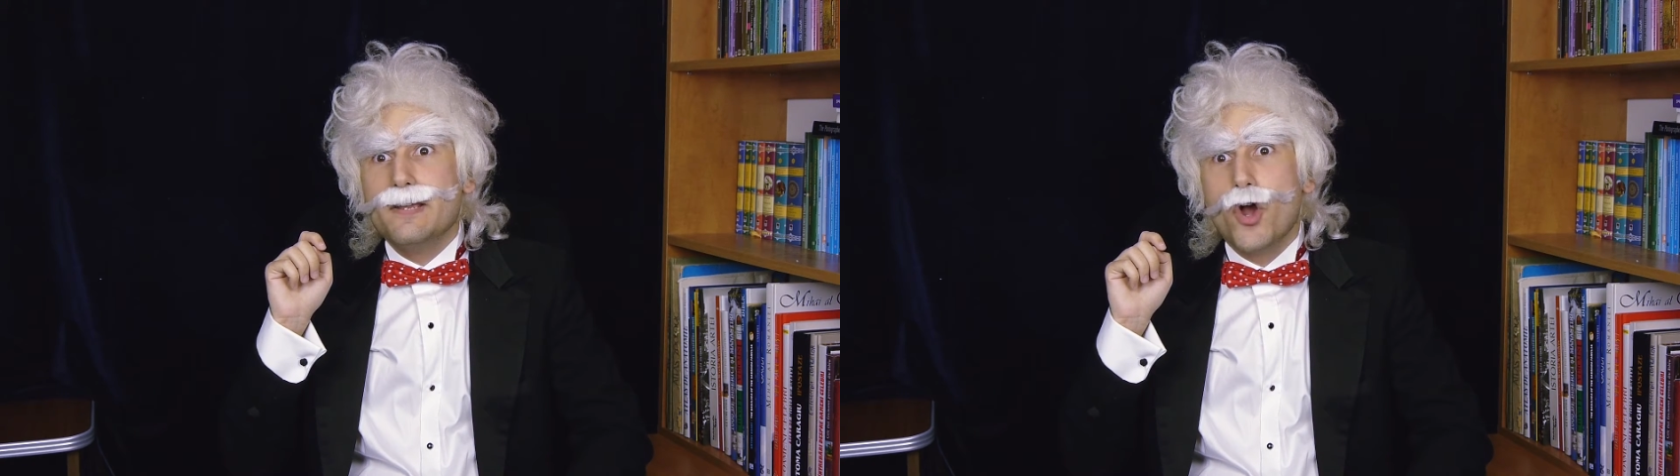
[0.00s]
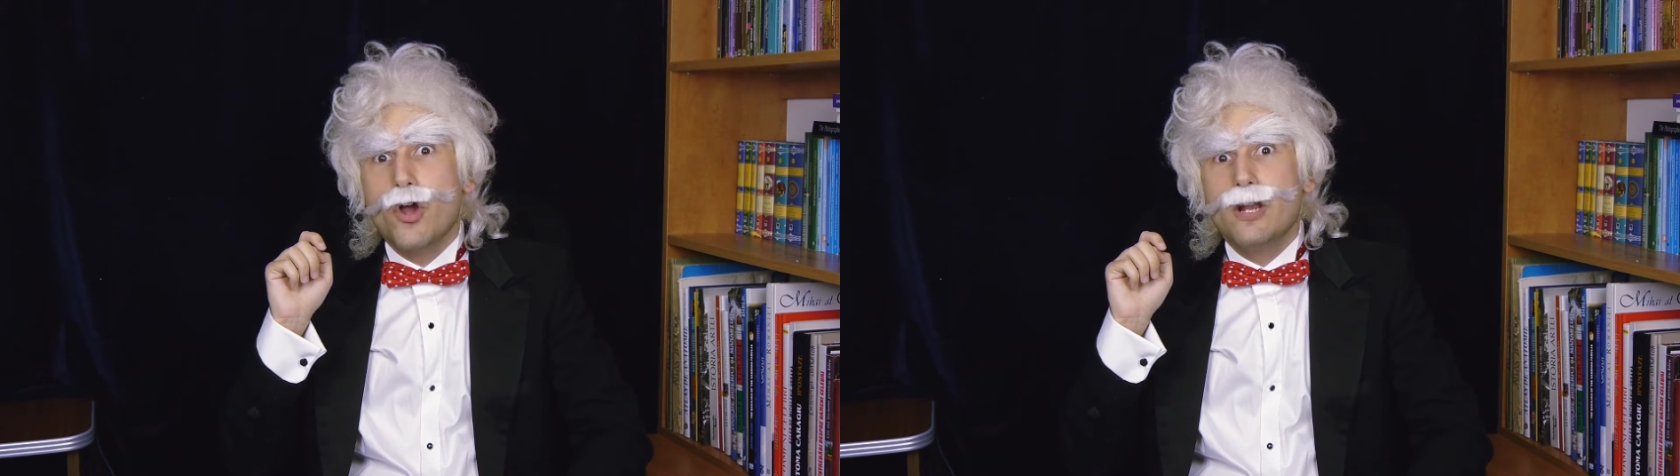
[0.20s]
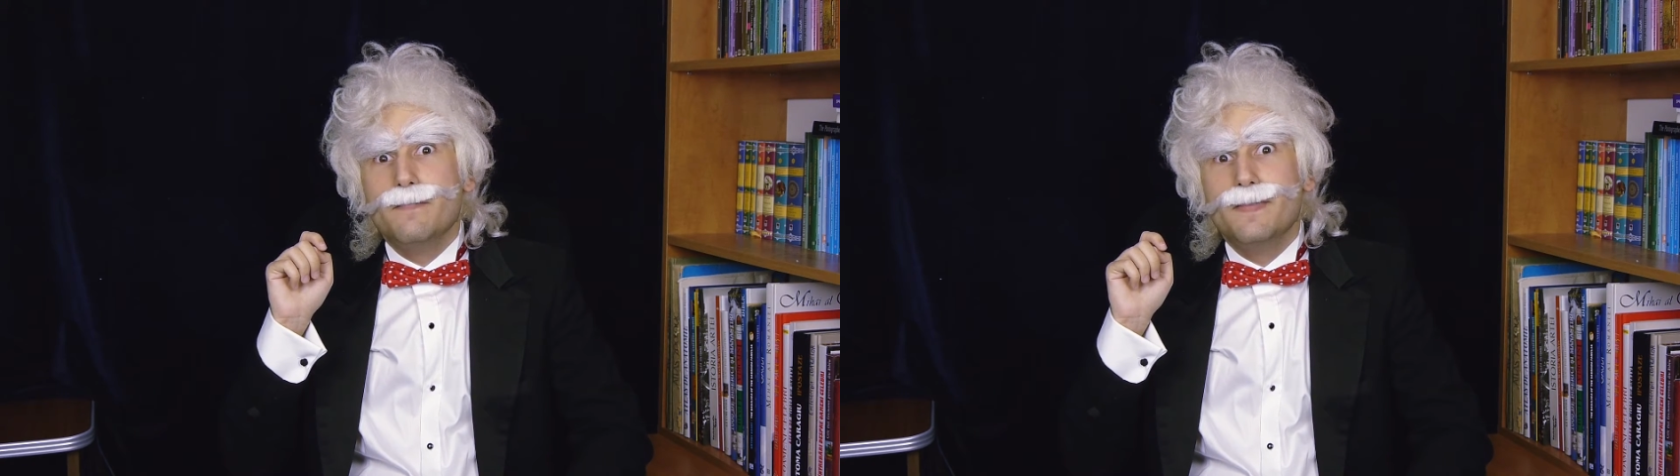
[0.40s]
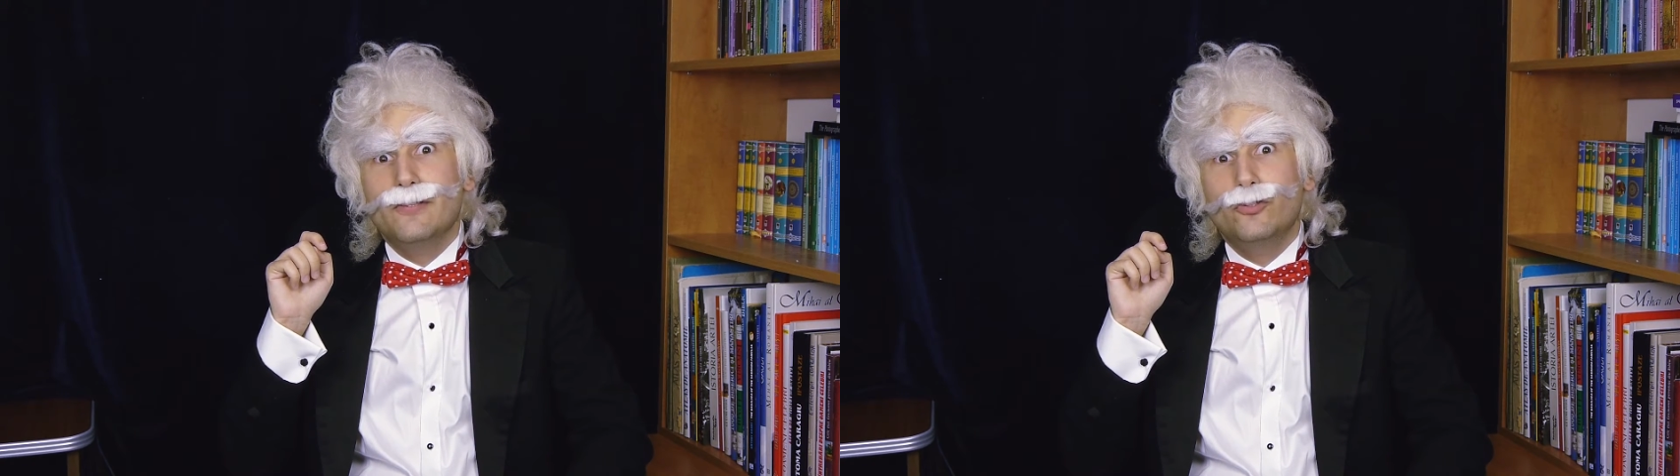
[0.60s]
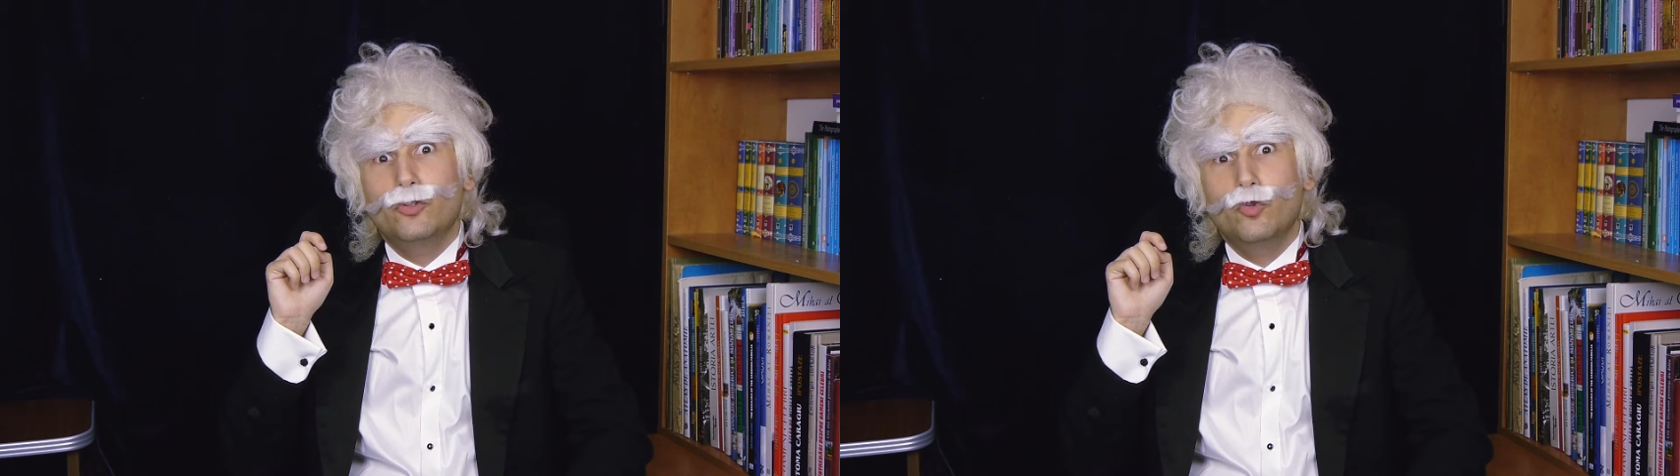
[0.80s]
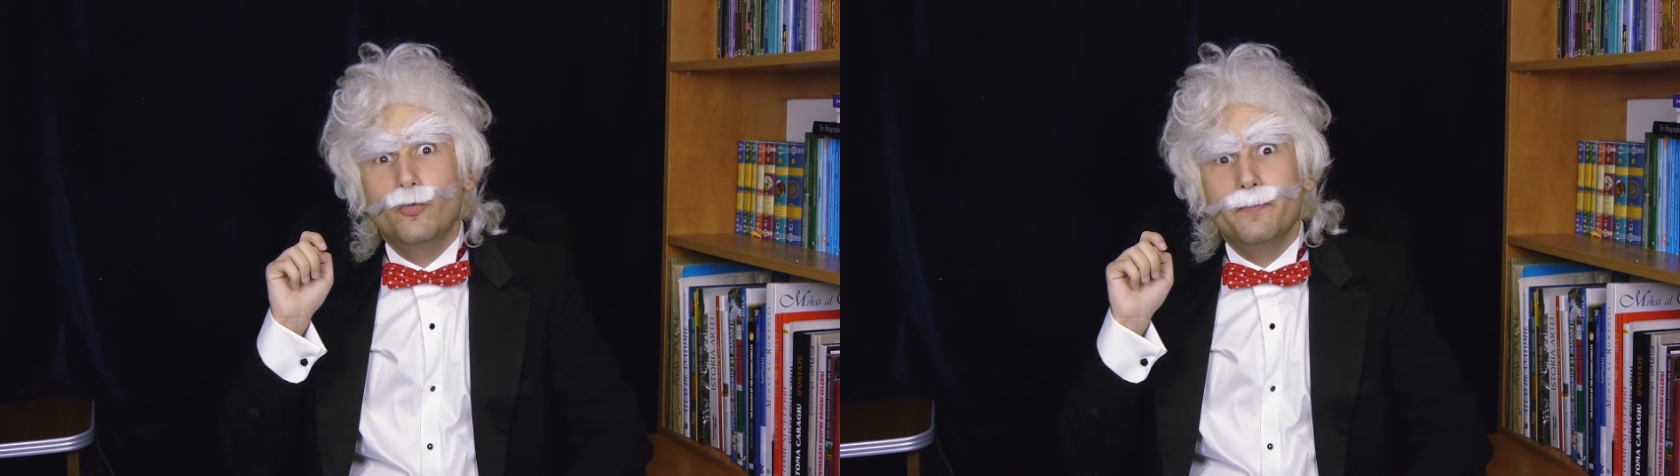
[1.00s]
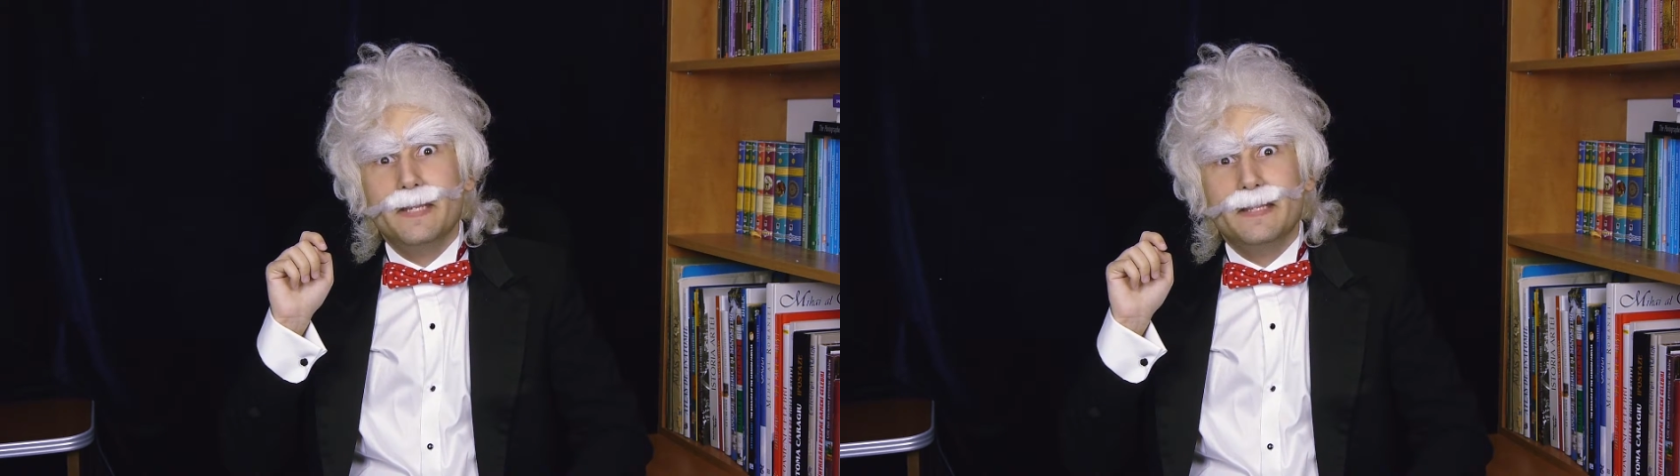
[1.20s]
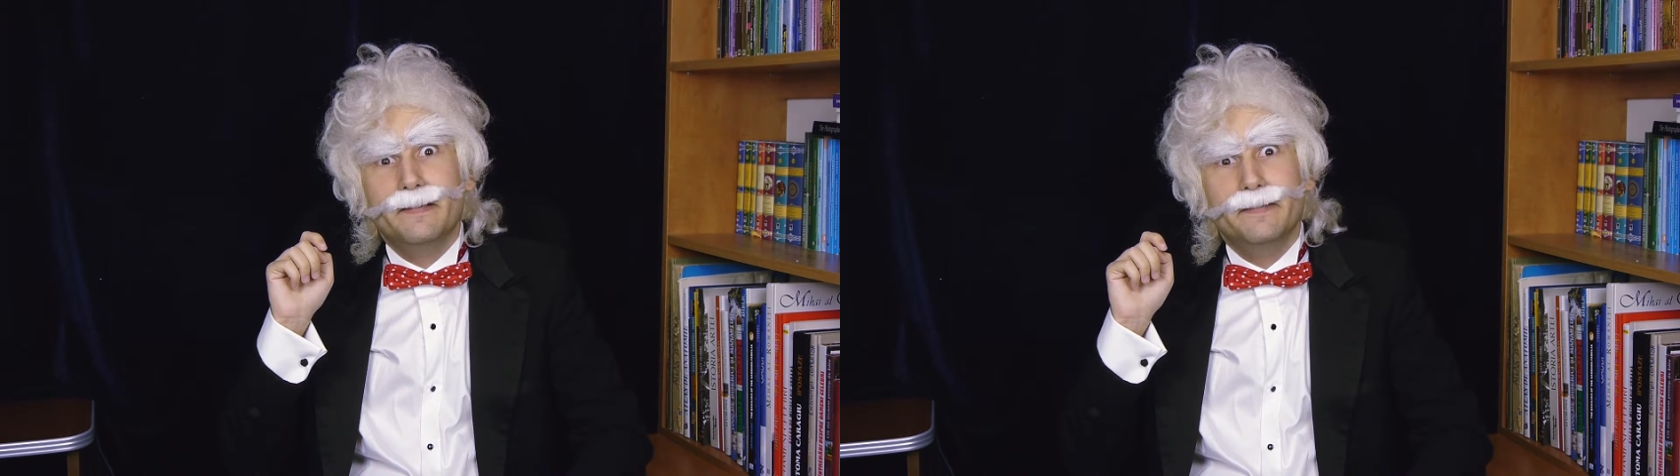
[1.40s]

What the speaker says: call me stupid?